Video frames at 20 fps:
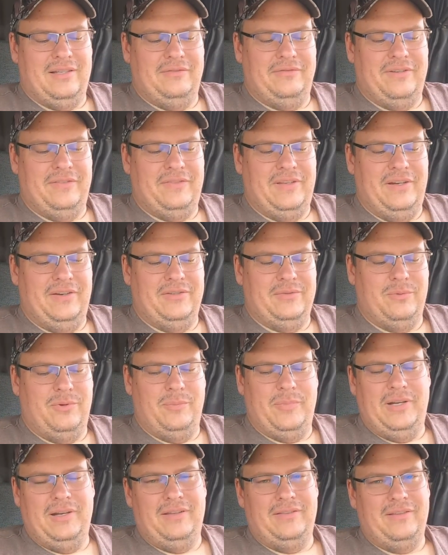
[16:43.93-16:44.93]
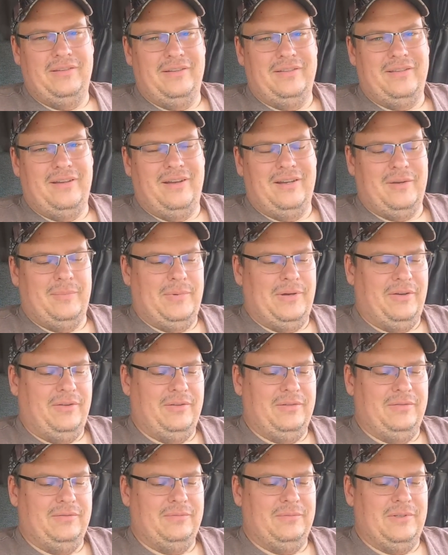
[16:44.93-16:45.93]
in 50 years won't be nothing to talk
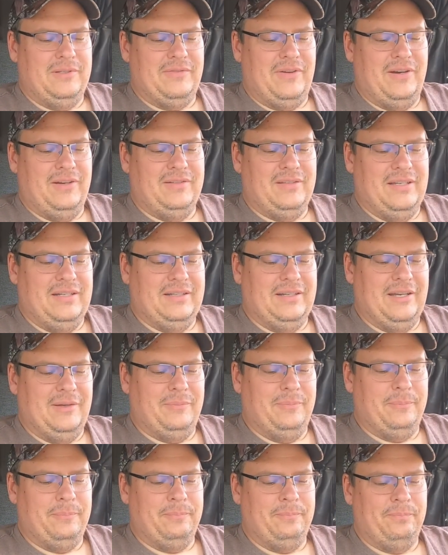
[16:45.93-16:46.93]
about as far as income.